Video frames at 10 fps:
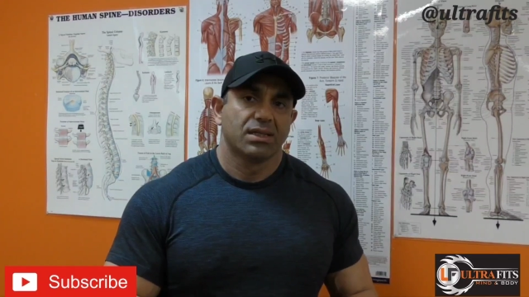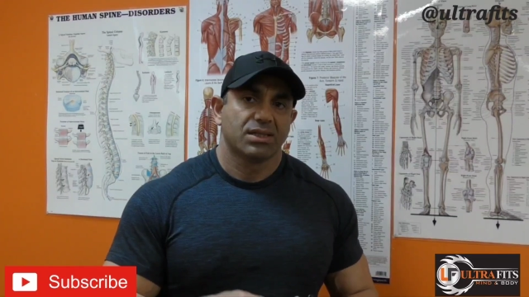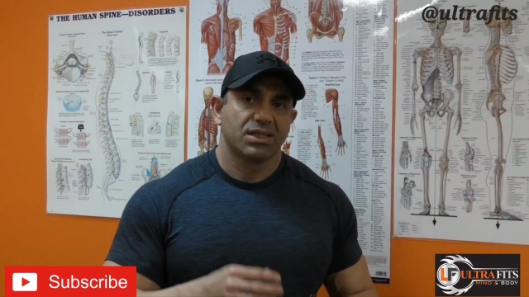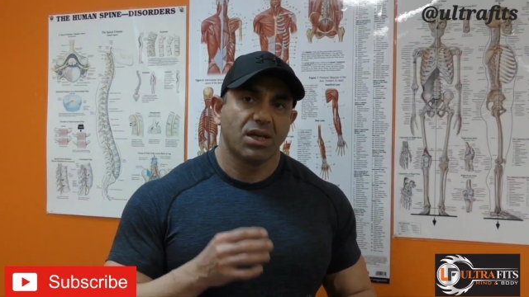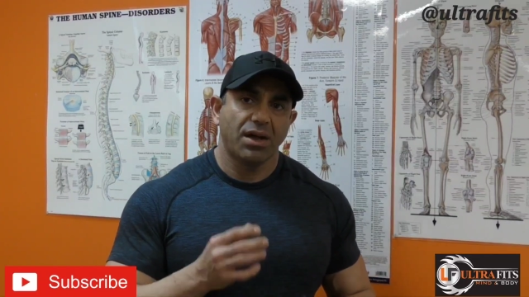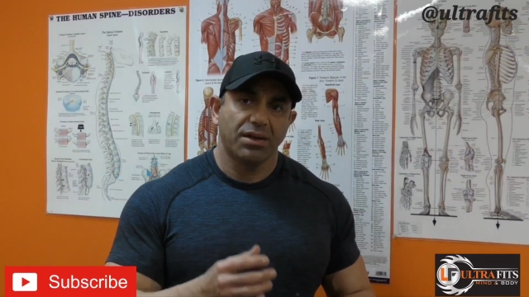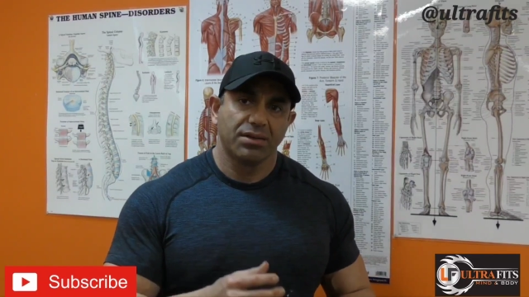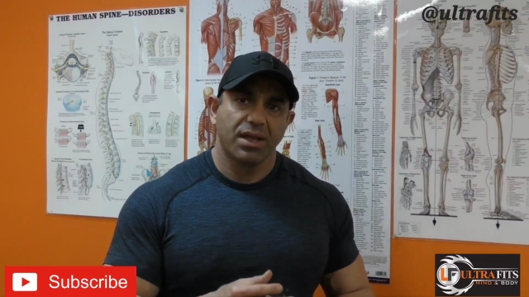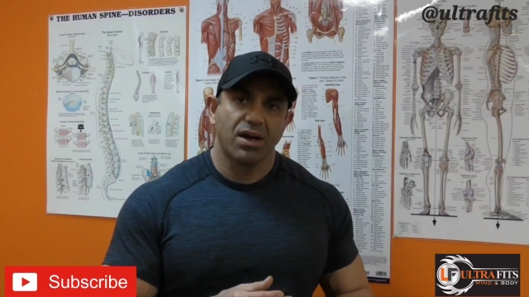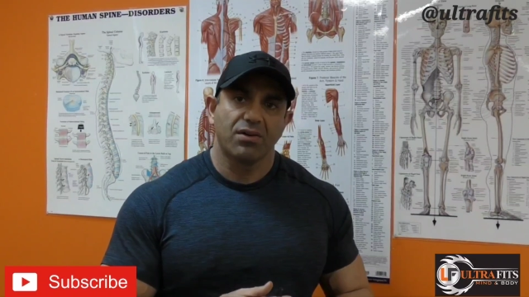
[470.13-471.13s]

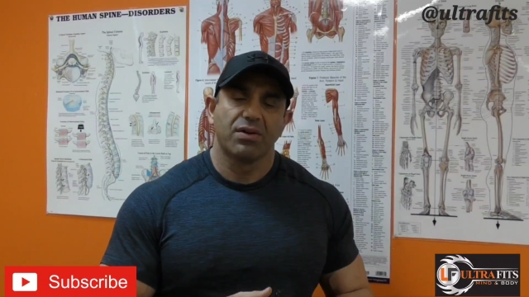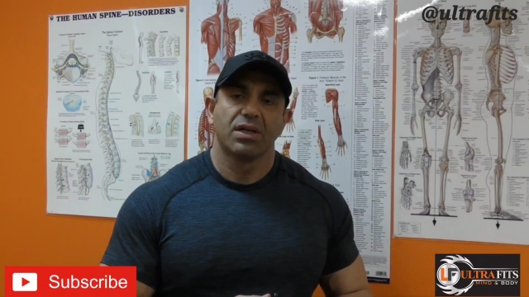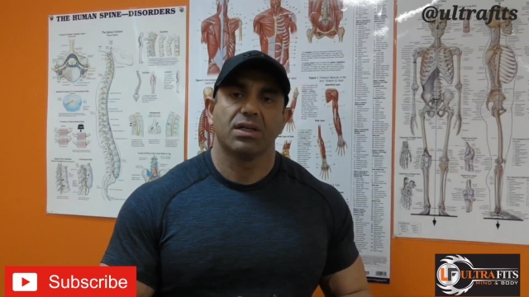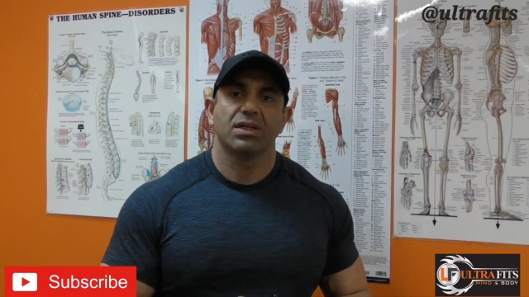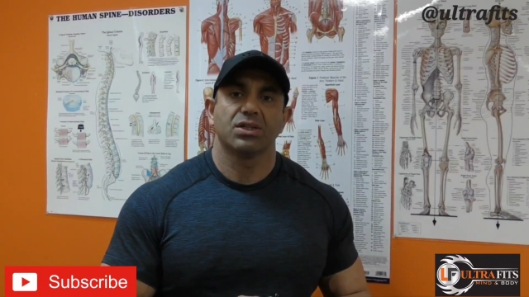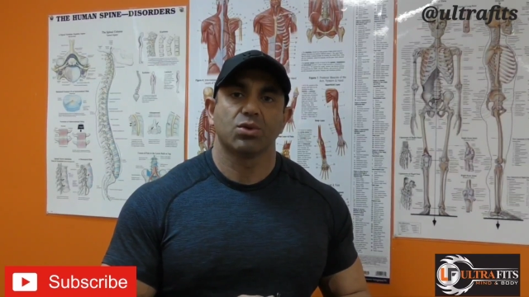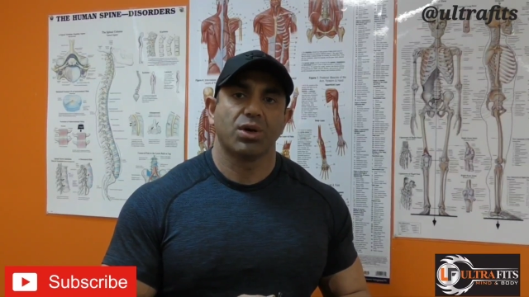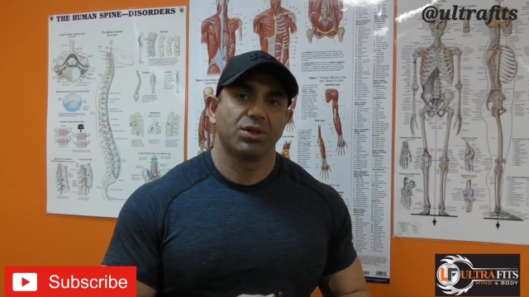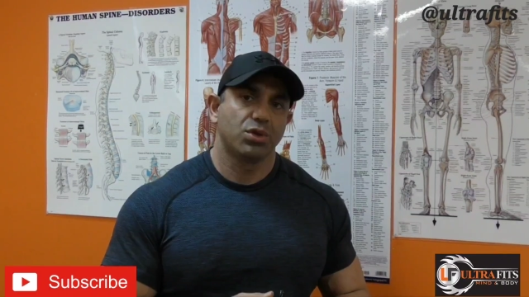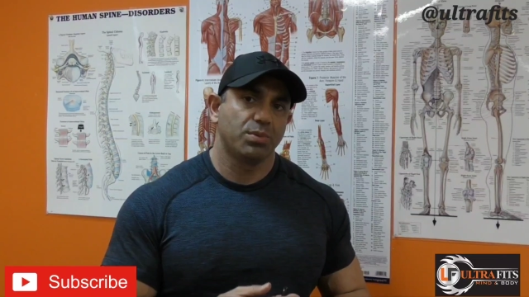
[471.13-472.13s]
sciatic nerve is
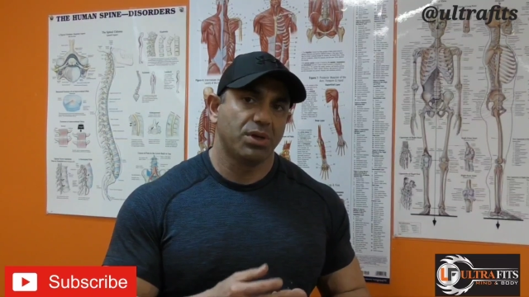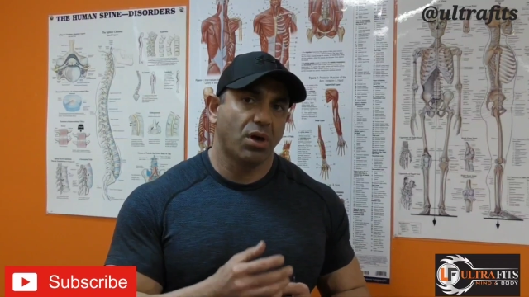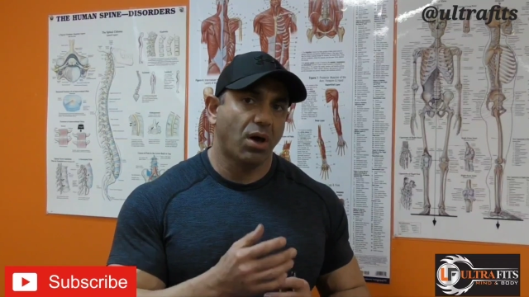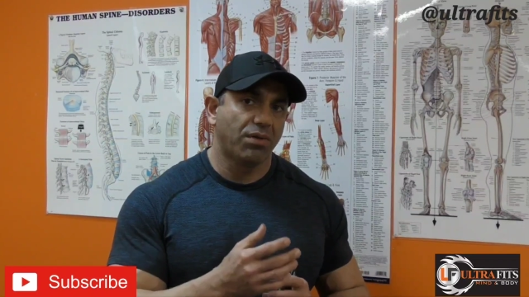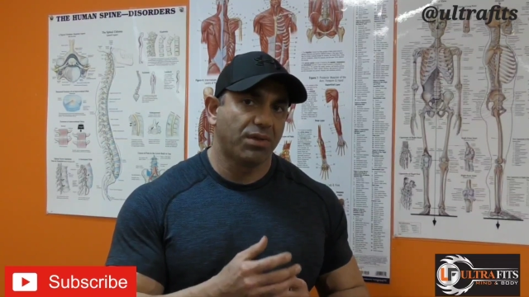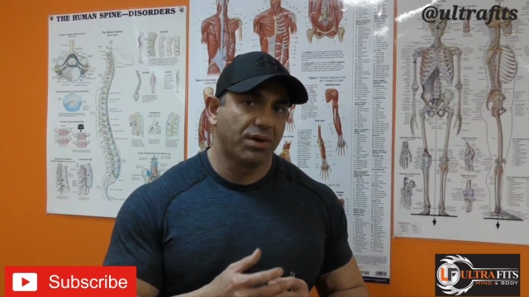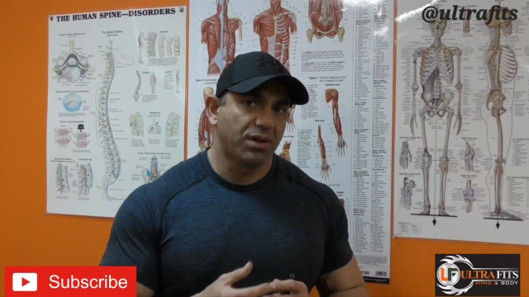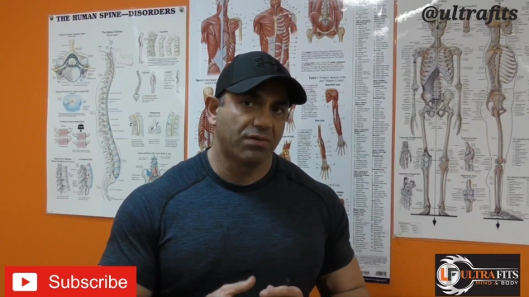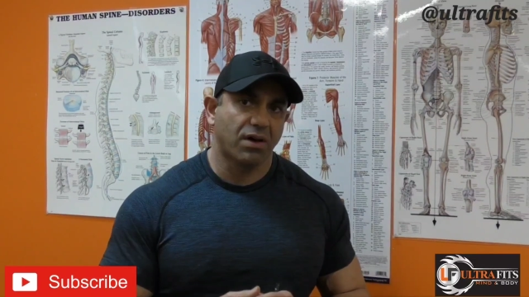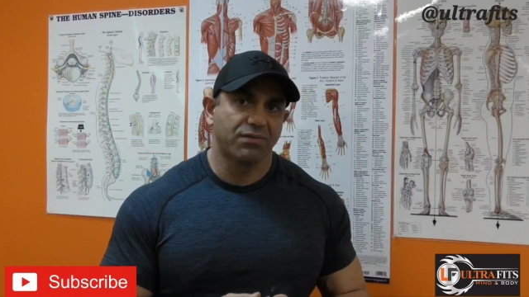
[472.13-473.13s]
going to be
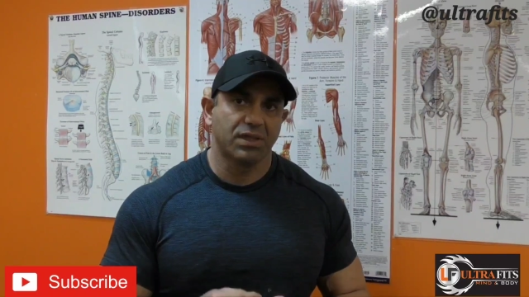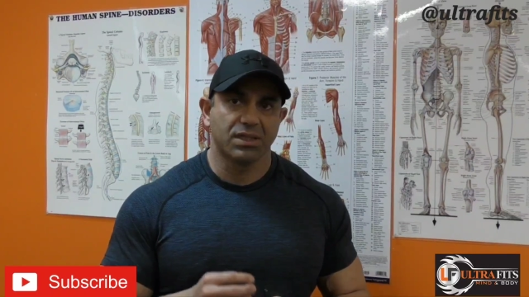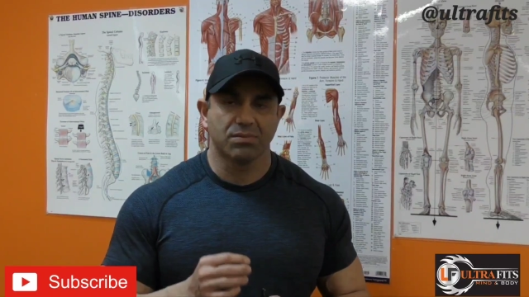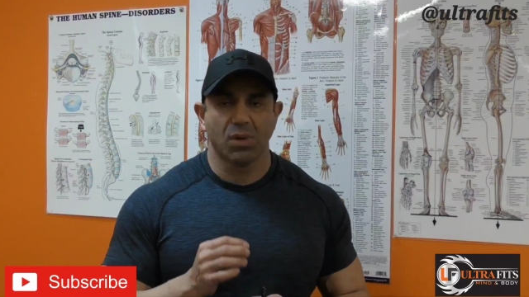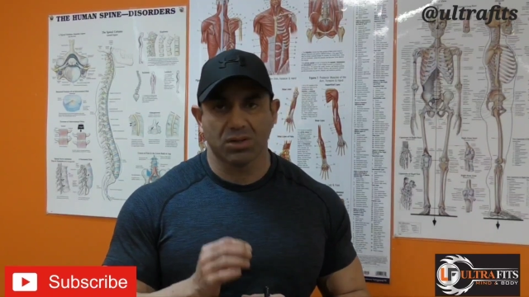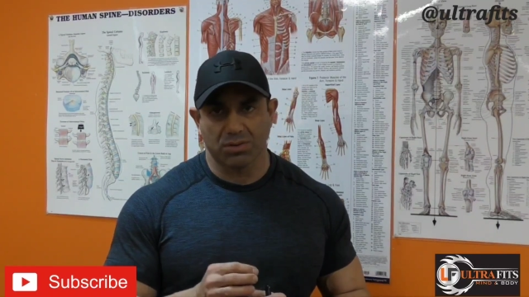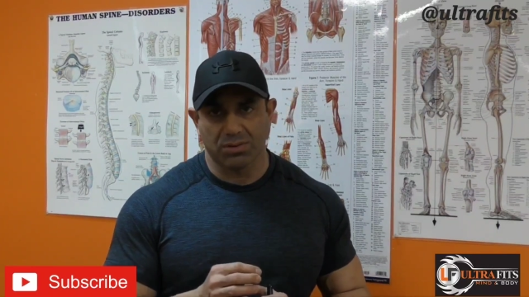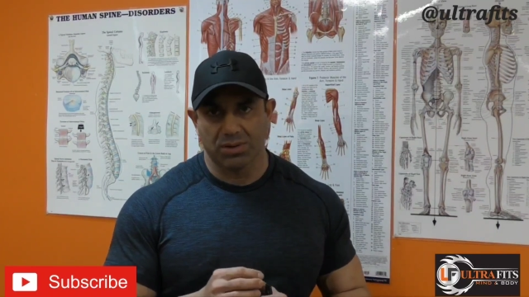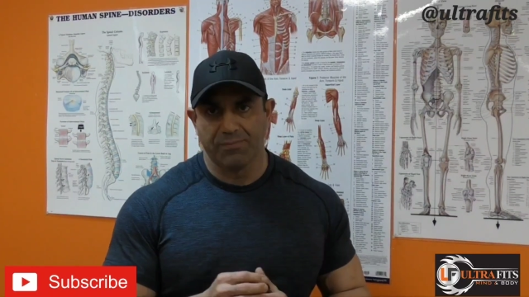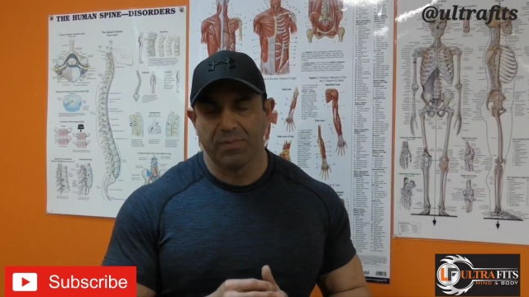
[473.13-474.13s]
underneath of this muscle.